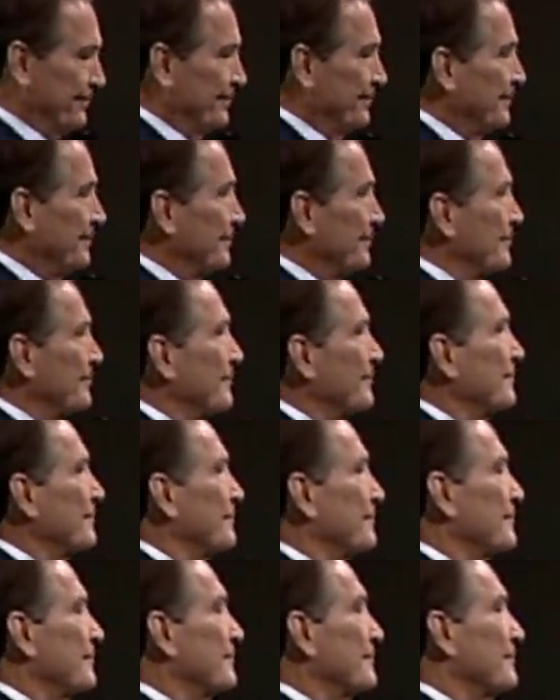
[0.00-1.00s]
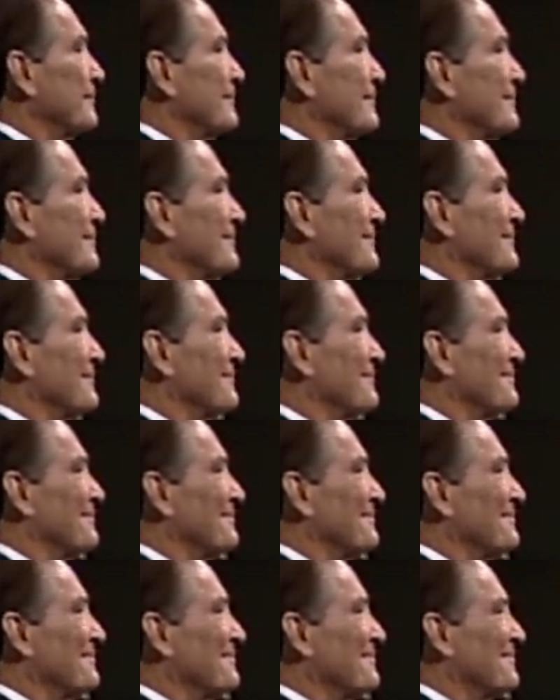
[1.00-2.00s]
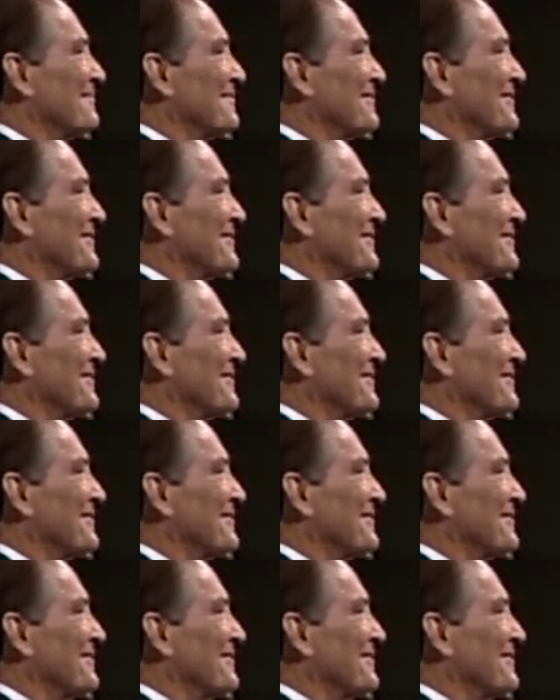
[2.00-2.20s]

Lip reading: [no speech]